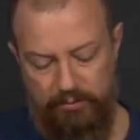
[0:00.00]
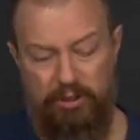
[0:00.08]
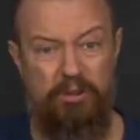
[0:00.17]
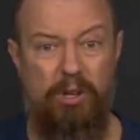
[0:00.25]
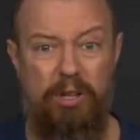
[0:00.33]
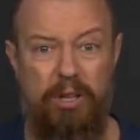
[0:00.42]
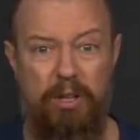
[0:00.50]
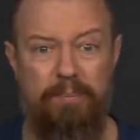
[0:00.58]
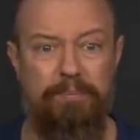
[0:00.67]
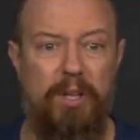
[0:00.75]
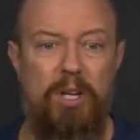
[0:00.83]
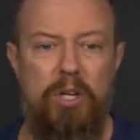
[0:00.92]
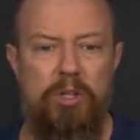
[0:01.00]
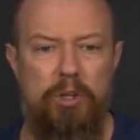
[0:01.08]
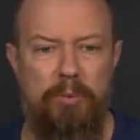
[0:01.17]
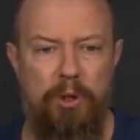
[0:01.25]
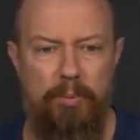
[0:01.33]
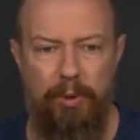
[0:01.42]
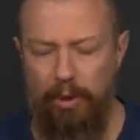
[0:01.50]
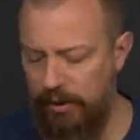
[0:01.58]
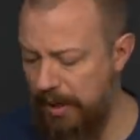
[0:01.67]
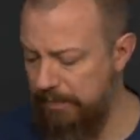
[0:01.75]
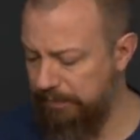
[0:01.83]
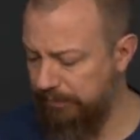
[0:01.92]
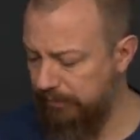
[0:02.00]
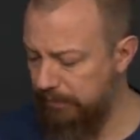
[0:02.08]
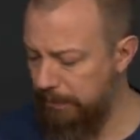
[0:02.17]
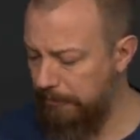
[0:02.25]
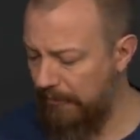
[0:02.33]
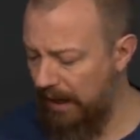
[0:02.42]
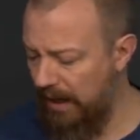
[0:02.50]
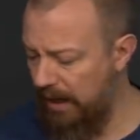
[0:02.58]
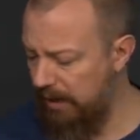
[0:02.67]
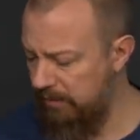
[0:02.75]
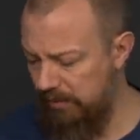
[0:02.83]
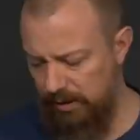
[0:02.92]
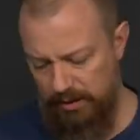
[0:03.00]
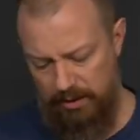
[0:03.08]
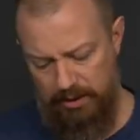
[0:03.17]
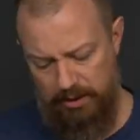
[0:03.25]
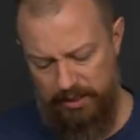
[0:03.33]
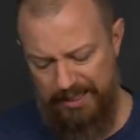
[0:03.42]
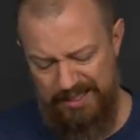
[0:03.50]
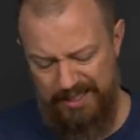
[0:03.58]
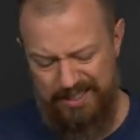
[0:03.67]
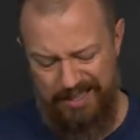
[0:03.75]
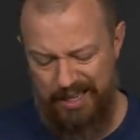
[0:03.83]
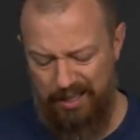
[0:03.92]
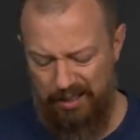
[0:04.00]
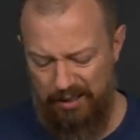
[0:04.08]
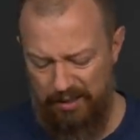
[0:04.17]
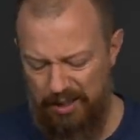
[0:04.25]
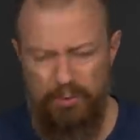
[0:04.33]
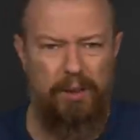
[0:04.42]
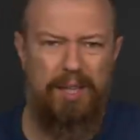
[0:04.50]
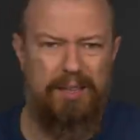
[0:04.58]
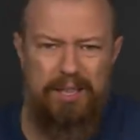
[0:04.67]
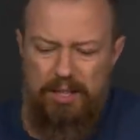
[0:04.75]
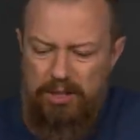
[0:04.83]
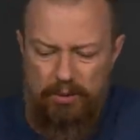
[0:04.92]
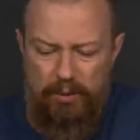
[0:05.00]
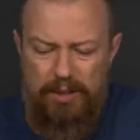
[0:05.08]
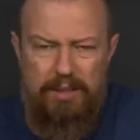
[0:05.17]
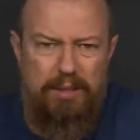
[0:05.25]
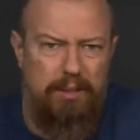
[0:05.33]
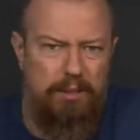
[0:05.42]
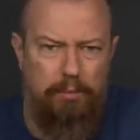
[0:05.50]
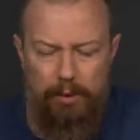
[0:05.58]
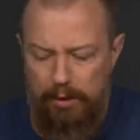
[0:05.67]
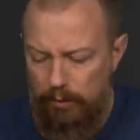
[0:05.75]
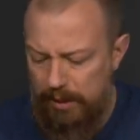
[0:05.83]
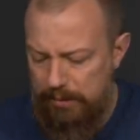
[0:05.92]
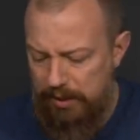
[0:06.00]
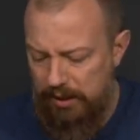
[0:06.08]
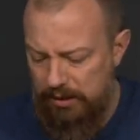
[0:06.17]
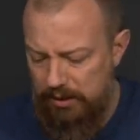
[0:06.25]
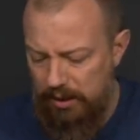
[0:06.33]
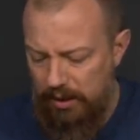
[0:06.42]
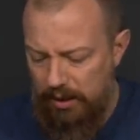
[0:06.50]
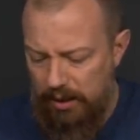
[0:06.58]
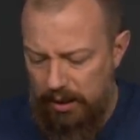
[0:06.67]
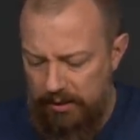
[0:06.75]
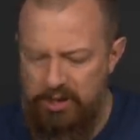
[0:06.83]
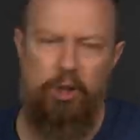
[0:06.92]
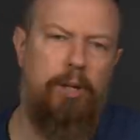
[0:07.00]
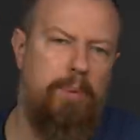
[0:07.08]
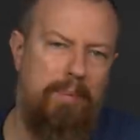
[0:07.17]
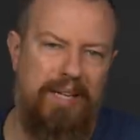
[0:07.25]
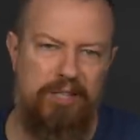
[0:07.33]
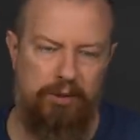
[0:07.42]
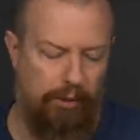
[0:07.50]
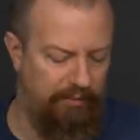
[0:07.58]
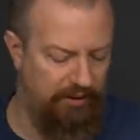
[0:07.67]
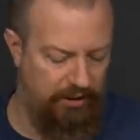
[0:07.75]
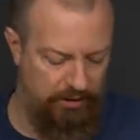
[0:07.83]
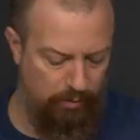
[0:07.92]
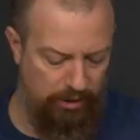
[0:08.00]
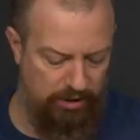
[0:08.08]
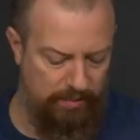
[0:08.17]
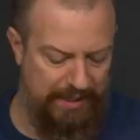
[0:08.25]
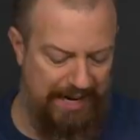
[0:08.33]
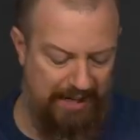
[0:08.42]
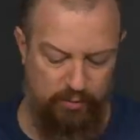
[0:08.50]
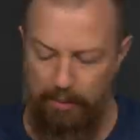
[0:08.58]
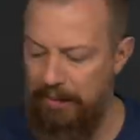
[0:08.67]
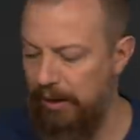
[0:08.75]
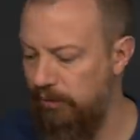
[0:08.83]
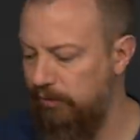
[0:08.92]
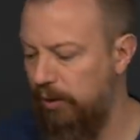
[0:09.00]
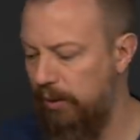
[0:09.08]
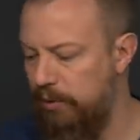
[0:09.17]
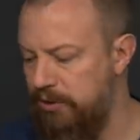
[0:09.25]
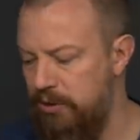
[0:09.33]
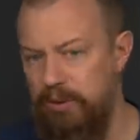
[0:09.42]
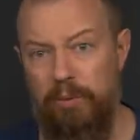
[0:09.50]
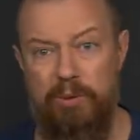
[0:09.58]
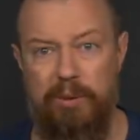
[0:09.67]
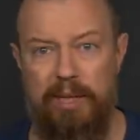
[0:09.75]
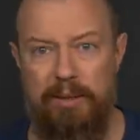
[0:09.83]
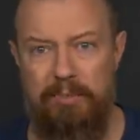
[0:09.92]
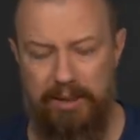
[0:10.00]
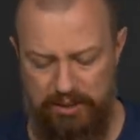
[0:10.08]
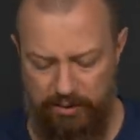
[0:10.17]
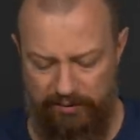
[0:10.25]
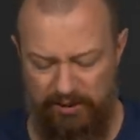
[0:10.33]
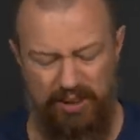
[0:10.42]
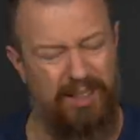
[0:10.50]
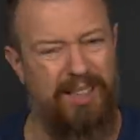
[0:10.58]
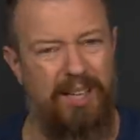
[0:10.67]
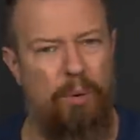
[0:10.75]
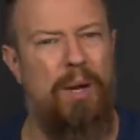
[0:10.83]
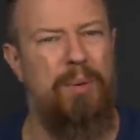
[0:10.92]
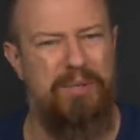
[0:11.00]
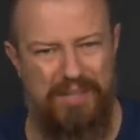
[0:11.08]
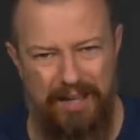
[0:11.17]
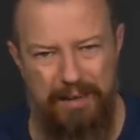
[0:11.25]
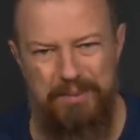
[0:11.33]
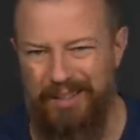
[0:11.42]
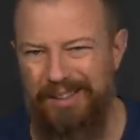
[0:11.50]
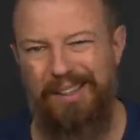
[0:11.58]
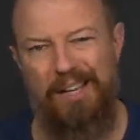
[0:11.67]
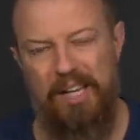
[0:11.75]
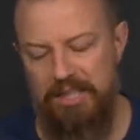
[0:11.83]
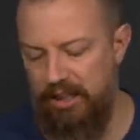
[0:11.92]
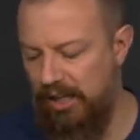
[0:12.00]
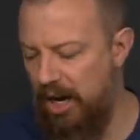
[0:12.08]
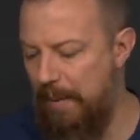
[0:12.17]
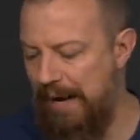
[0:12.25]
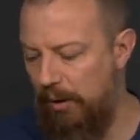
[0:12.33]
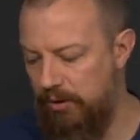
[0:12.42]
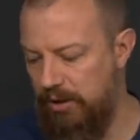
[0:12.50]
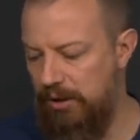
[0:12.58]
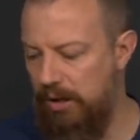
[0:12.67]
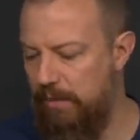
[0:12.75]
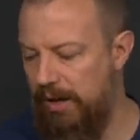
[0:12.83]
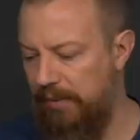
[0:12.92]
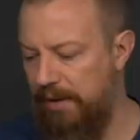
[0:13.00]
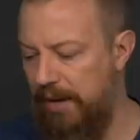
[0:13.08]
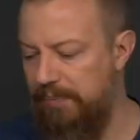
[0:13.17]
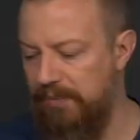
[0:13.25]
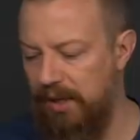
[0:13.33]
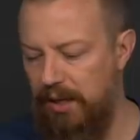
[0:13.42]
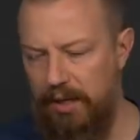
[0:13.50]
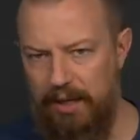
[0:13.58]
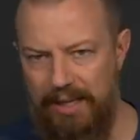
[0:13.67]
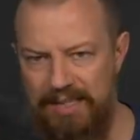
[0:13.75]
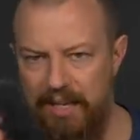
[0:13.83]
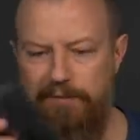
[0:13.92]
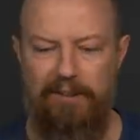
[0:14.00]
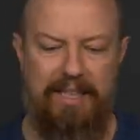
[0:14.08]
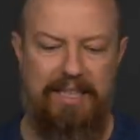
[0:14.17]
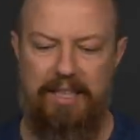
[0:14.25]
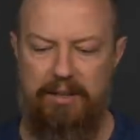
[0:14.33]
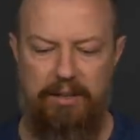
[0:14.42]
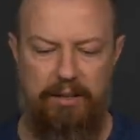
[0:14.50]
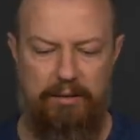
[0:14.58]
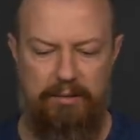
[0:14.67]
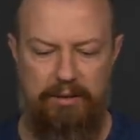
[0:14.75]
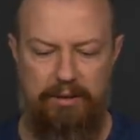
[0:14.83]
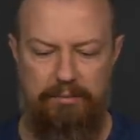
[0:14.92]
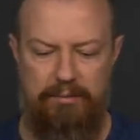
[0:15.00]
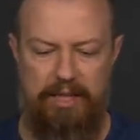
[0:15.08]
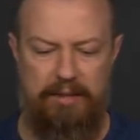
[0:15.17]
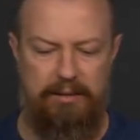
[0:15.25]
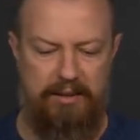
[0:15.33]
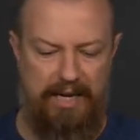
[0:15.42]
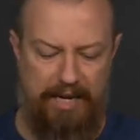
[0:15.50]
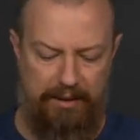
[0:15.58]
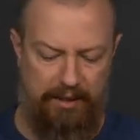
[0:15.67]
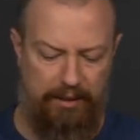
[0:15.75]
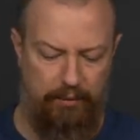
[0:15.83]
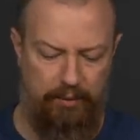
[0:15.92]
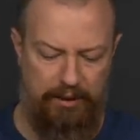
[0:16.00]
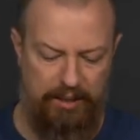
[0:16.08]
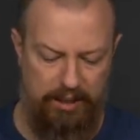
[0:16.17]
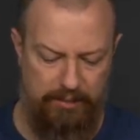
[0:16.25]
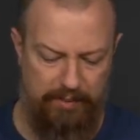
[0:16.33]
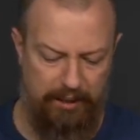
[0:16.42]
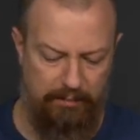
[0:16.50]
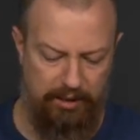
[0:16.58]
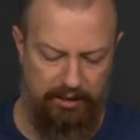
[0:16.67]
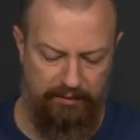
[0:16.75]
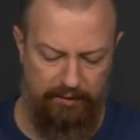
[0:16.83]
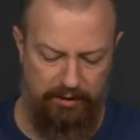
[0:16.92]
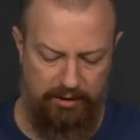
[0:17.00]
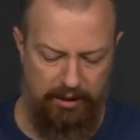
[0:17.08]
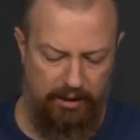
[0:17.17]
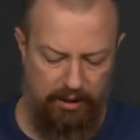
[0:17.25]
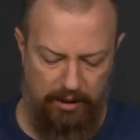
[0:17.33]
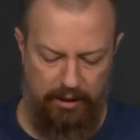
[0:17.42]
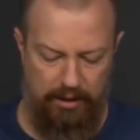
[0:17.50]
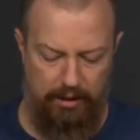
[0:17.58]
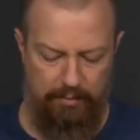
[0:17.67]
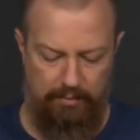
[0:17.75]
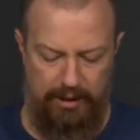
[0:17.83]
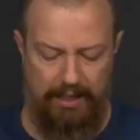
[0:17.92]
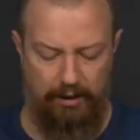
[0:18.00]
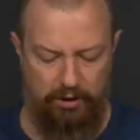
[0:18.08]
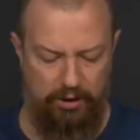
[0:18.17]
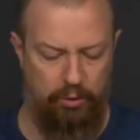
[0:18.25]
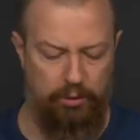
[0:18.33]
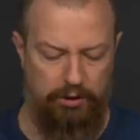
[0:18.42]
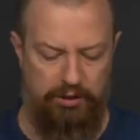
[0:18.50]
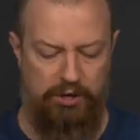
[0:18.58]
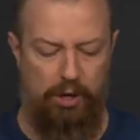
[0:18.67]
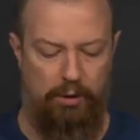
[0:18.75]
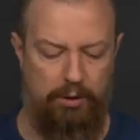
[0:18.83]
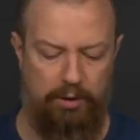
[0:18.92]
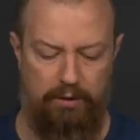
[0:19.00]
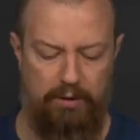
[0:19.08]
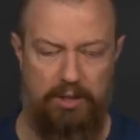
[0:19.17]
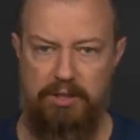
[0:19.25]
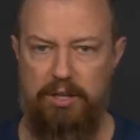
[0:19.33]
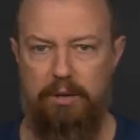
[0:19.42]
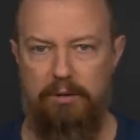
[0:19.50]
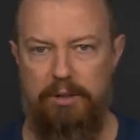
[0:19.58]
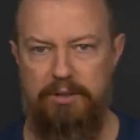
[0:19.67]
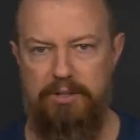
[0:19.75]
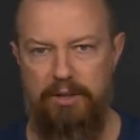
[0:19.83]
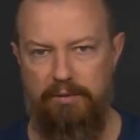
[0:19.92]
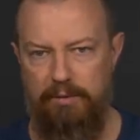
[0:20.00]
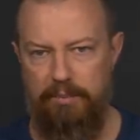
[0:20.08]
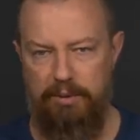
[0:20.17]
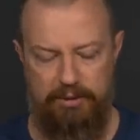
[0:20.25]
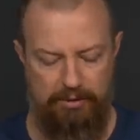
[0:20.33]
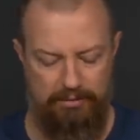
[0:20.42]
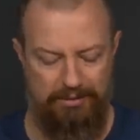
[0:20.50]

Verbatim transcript: so there you go, super duper. Okay, um, I guess that's that. That's really it. That's I just wanted to tell you what what I picked. Uh, I showed up on my Instagram feed this morning. Somebody asked what microphone I was using, which one I had picked. So I figured you know it was time to to come out about that. And definitely get the the dead cat thing. It really does make a big difference. Uh, and it looks cool in the snow, all covered in snow, as you saw from the picture.